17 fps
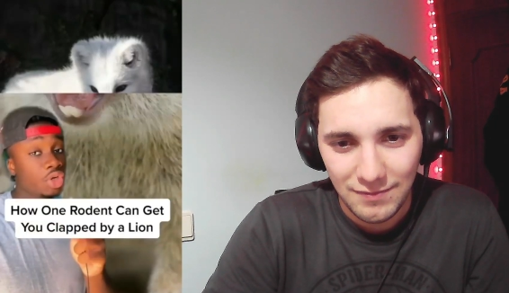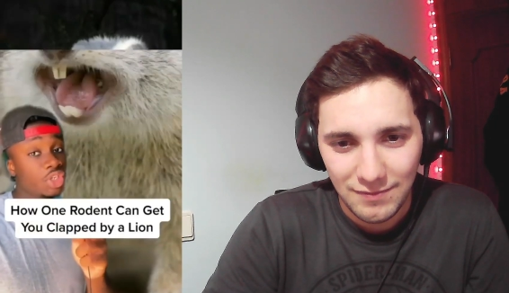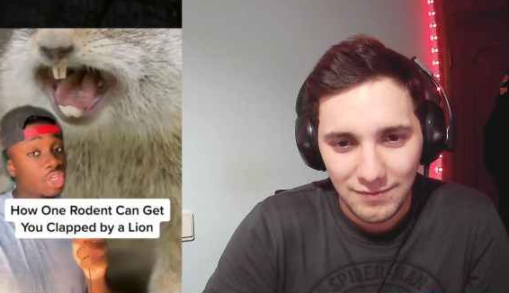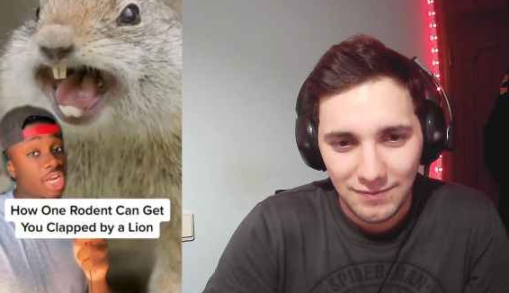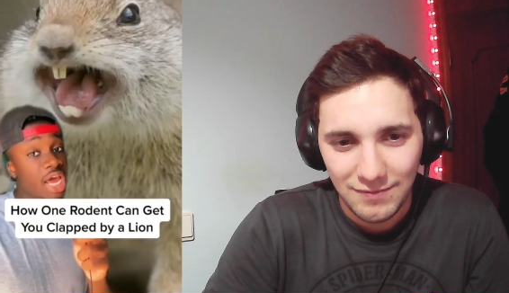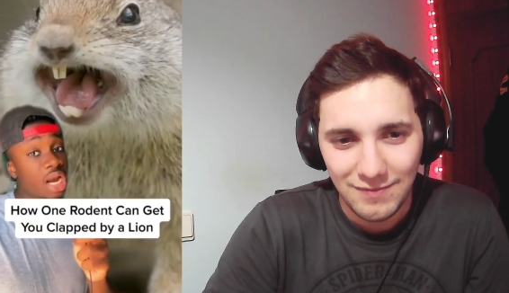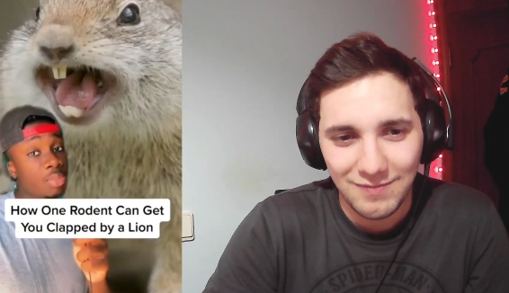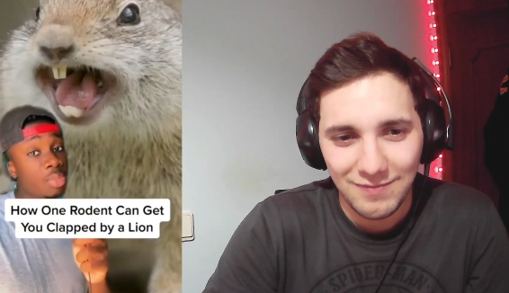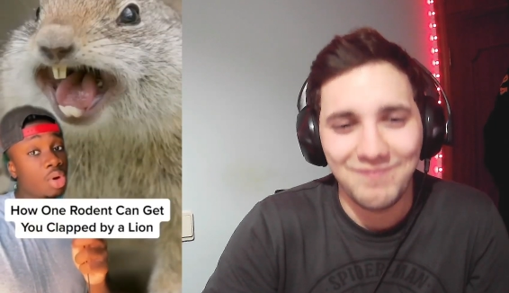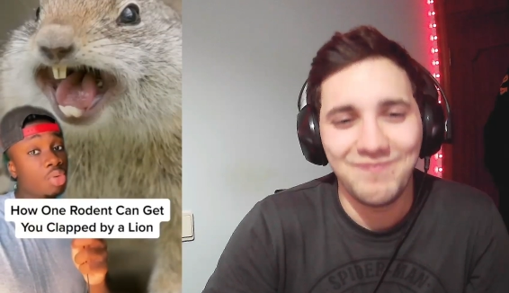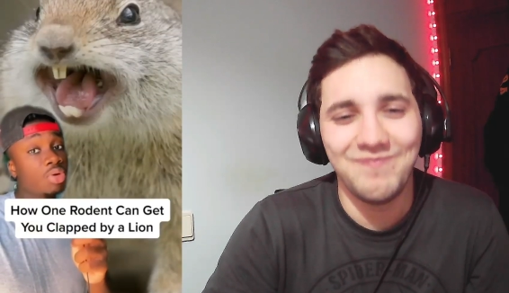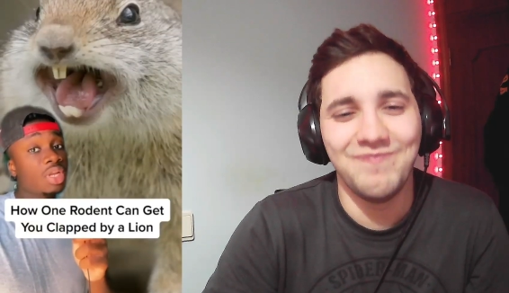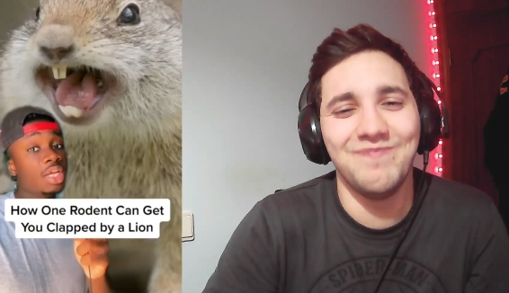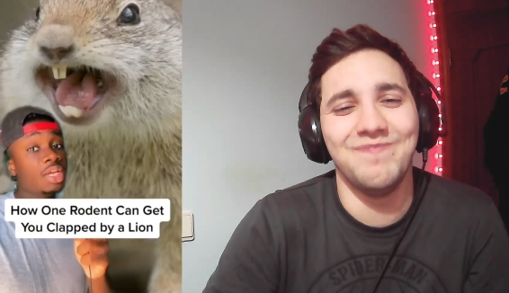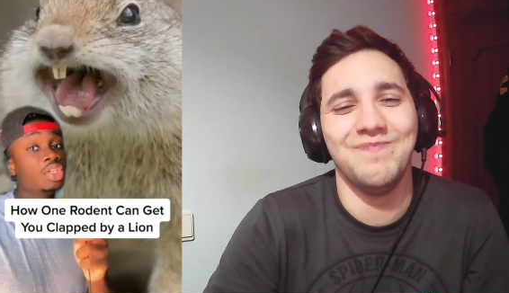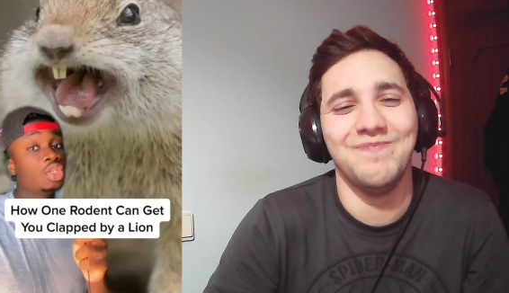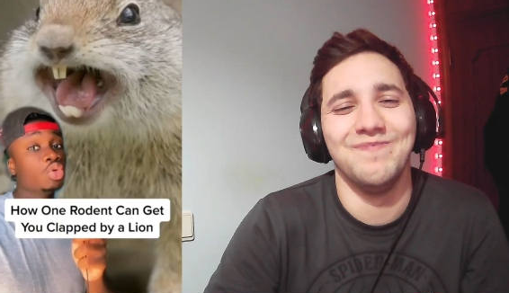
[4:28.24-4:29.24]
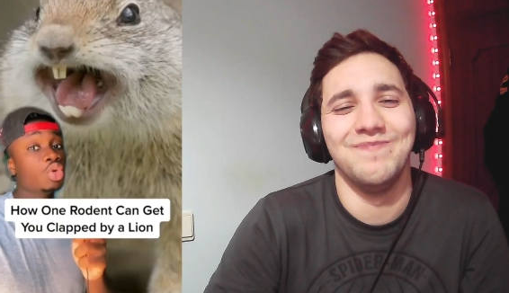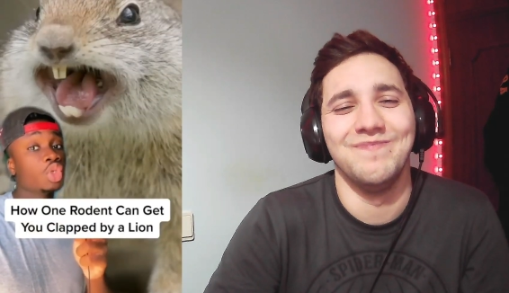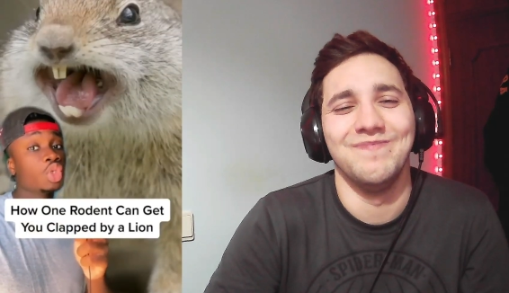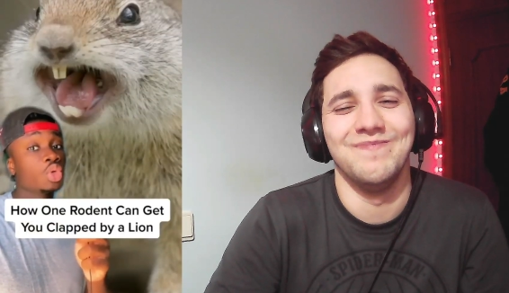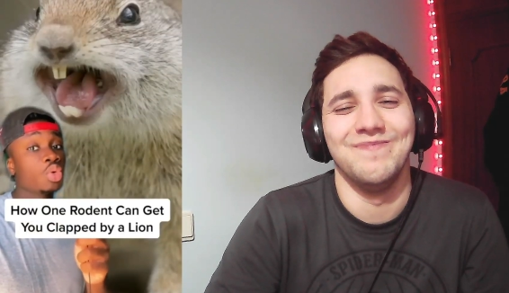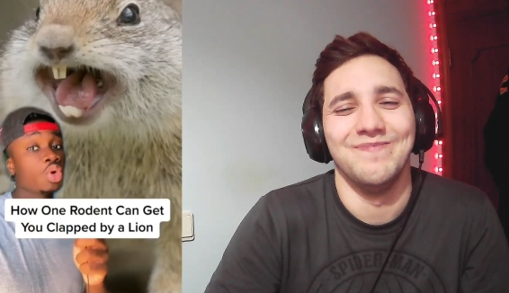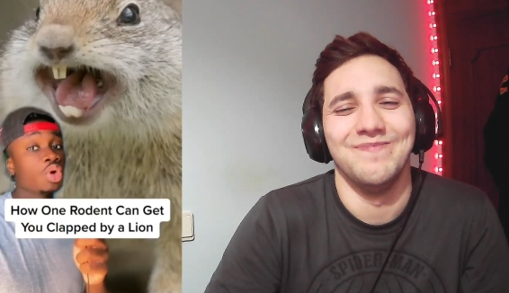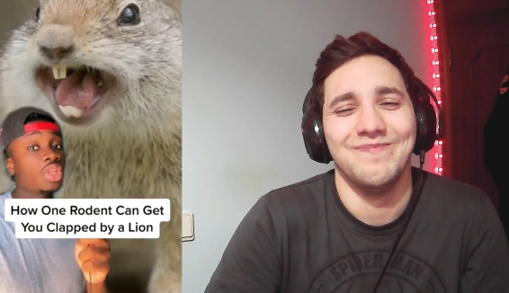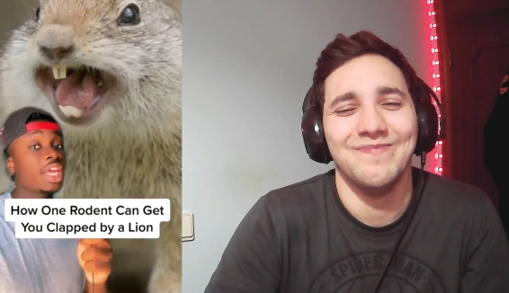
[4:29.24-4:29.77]
Speaker 1: an animal related to a squirrel
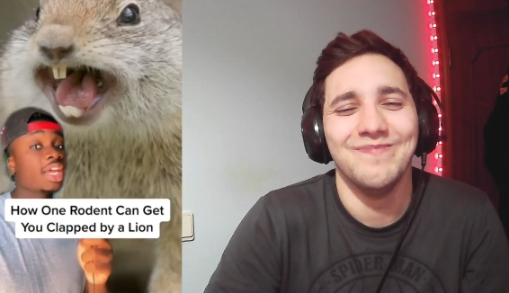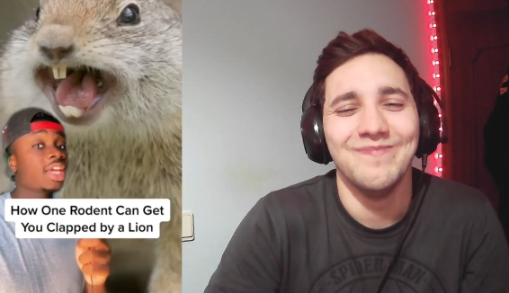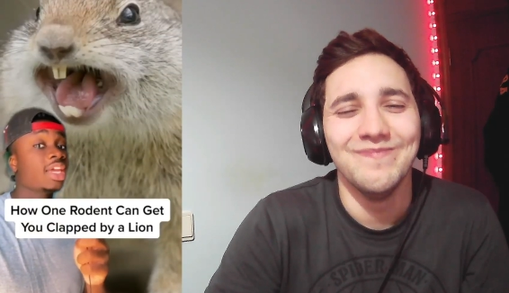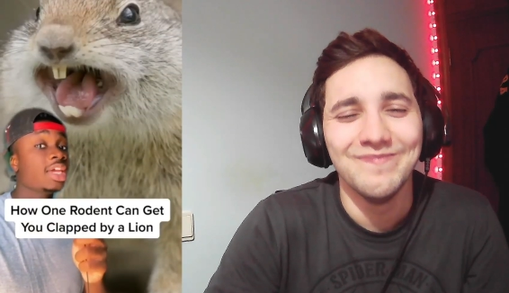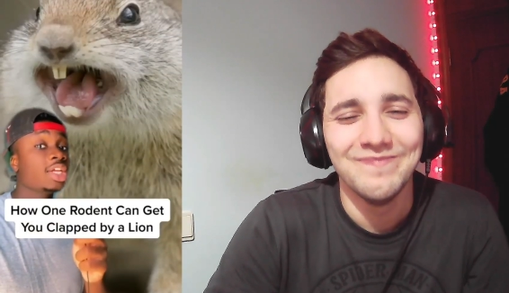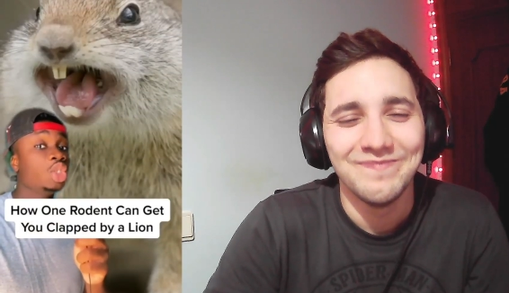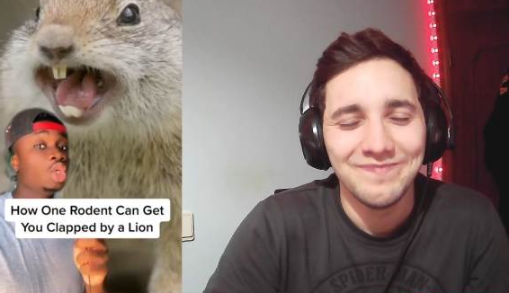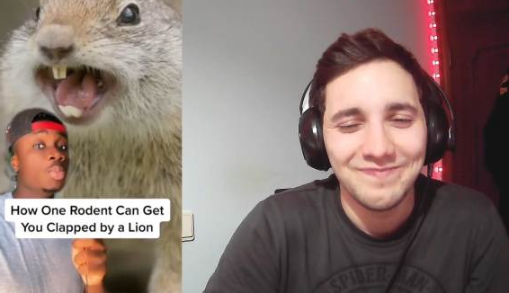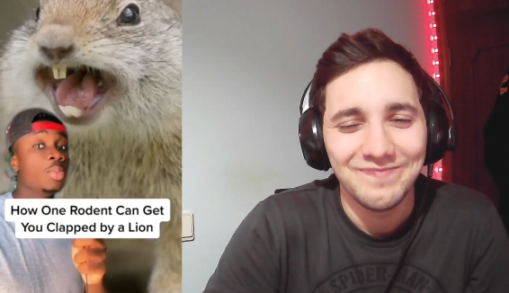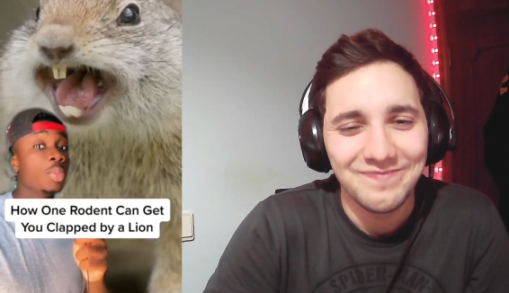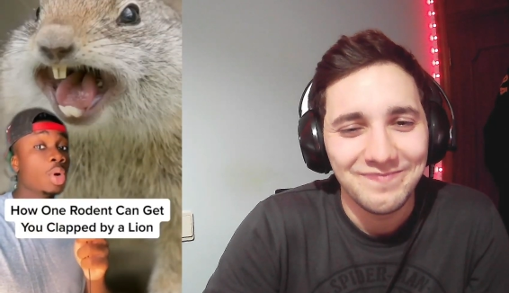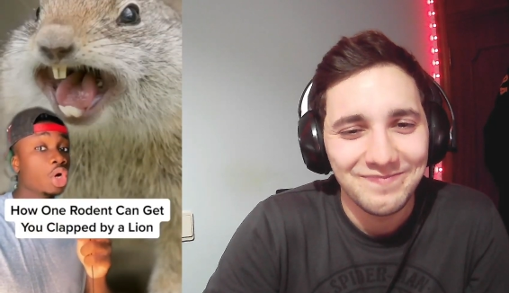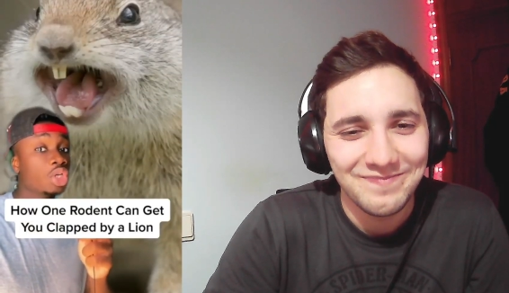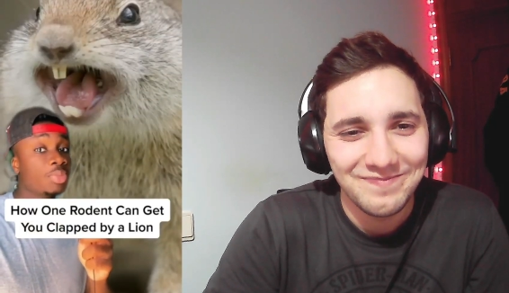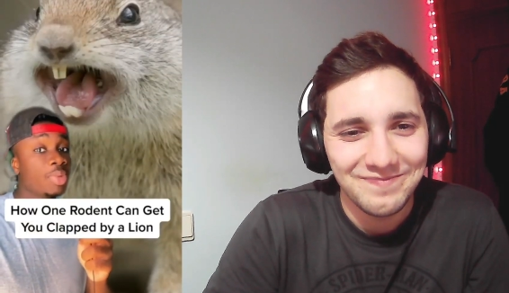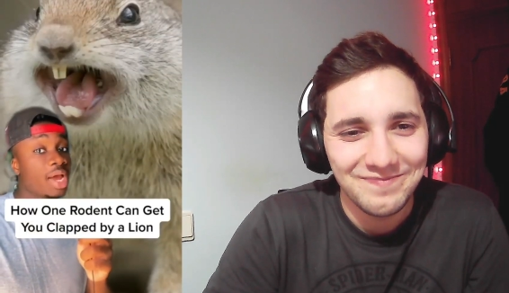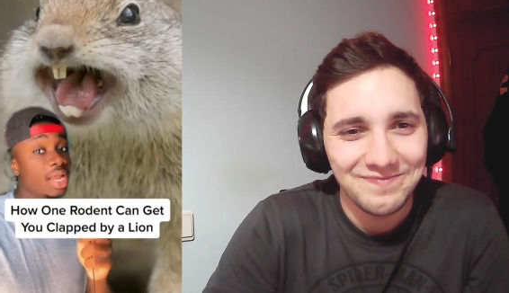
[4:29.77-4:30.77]
that can get you murked by a